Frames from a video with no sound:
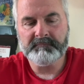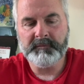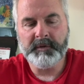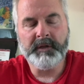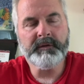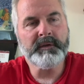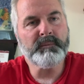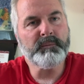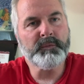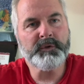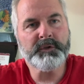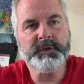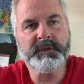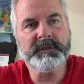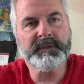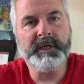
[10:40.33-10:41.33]
nothing
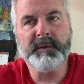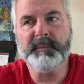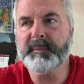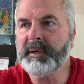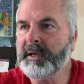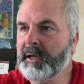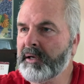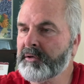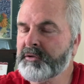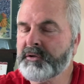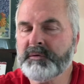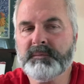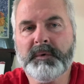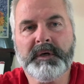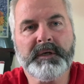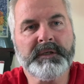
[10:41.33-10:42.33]
mushy-sappy, hey, I
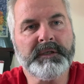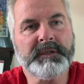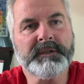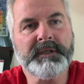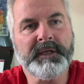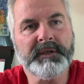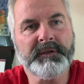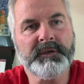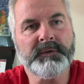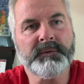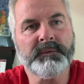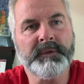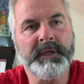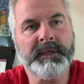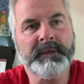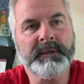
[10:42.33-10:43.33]
just wanted to tell you
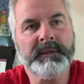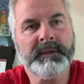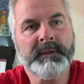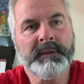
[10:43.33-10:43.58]
that